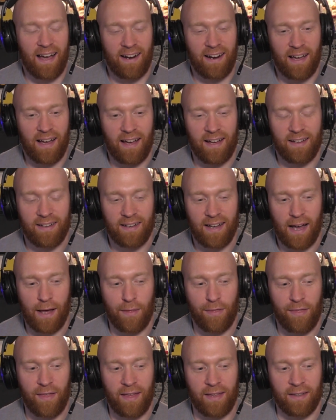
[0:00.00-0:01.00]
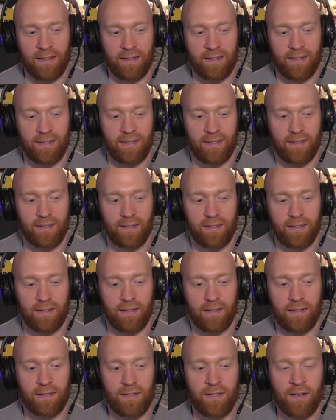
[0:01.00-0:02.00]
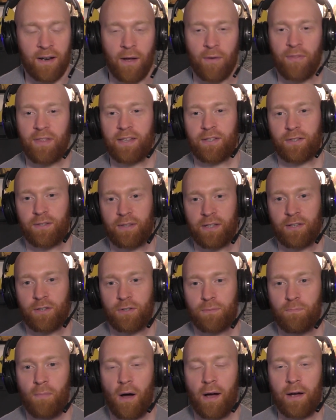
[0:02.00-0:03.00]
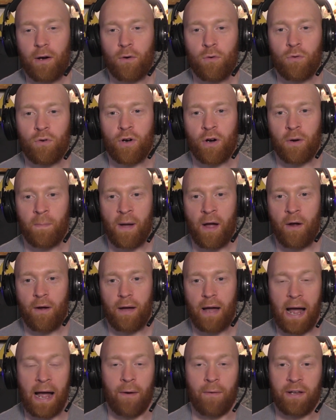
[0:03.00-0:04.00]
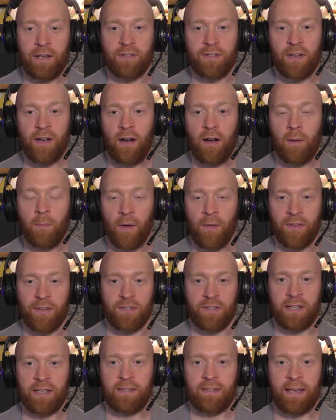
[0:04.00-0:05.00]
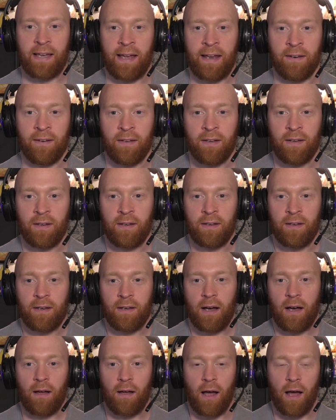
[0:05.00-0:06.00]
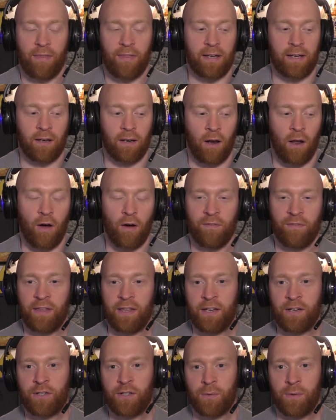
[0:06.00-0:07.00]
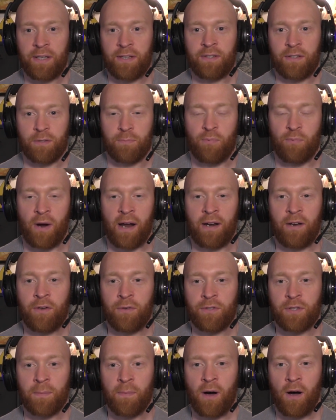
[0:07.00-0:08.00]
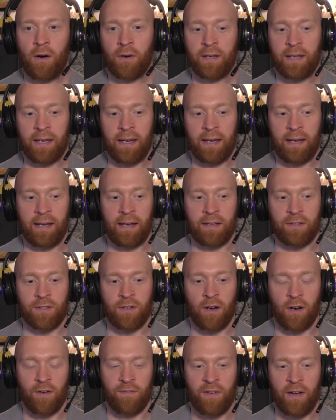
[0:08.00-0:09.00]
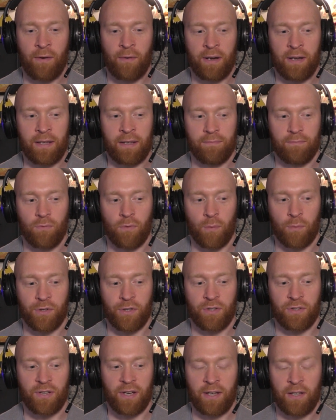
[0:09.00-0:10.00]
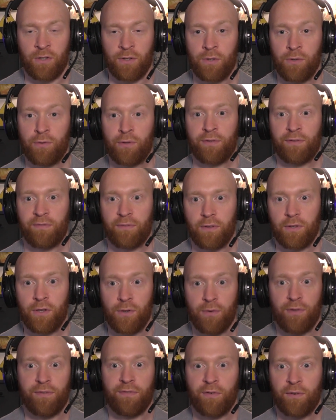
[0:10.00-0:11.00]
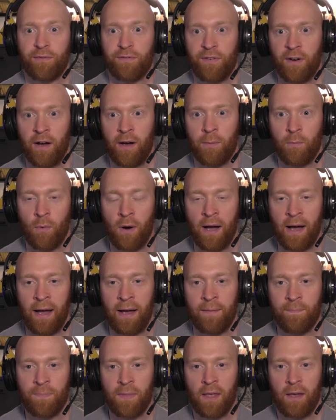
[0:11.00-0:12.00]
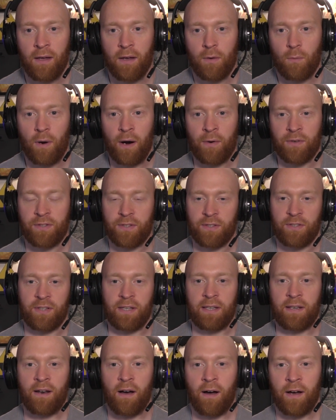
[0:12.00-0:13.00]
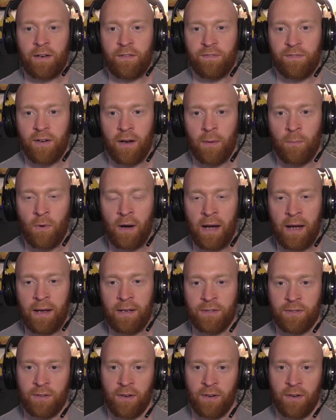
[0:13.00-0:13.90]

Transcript: and I think, this might all come out in time on the C10. I think a lot of the issue is it's brand new to market. It's got a very, what would you say, youthful firmware, whereas the C9 firmware is